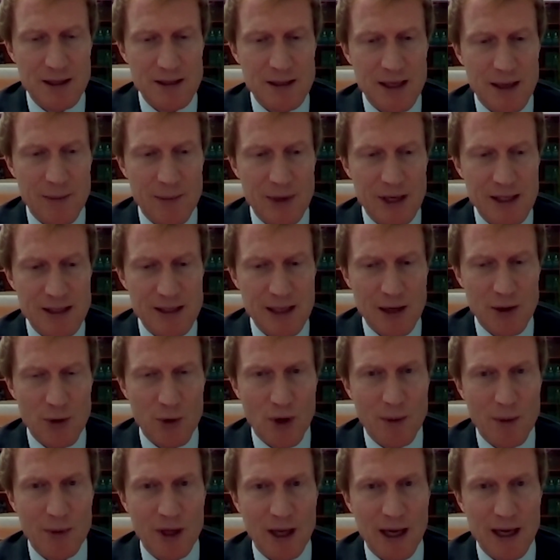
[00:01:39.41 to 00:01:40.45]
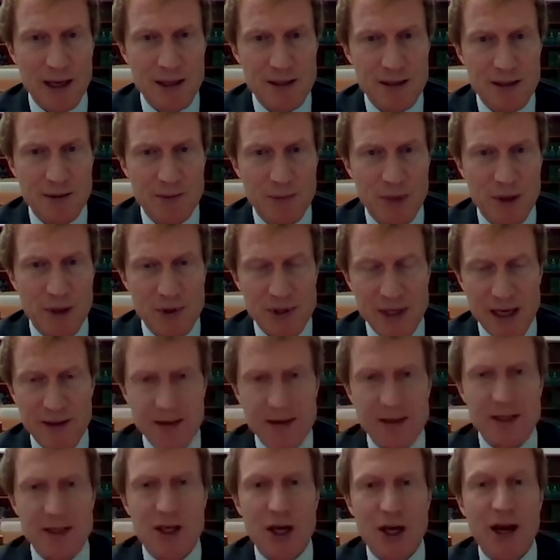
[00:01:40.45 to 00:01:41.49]
some extent normalized. People say
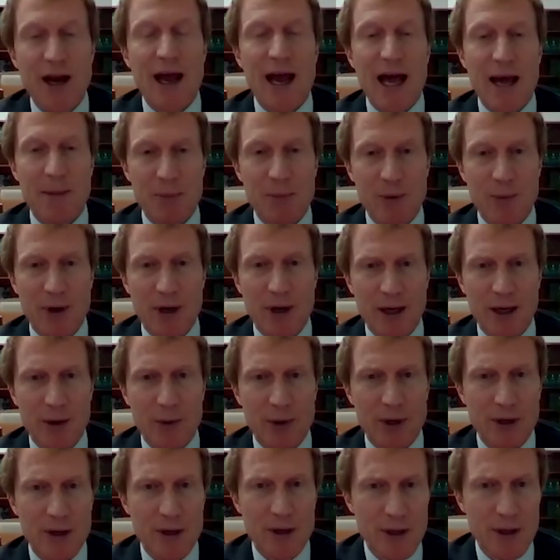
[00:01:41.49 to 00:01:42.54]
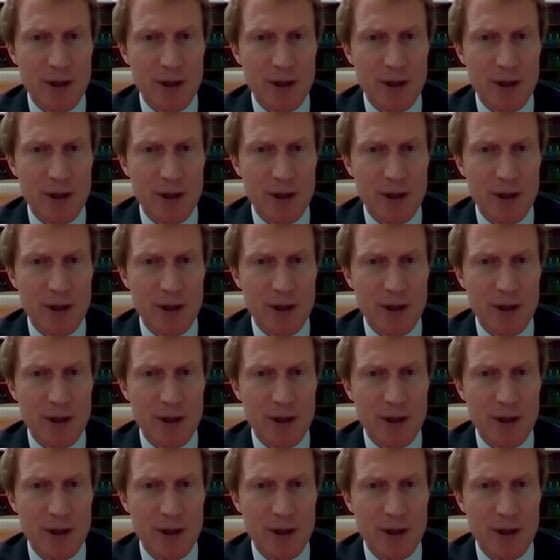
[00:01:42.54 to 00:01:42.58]
this is going to happen when I go in,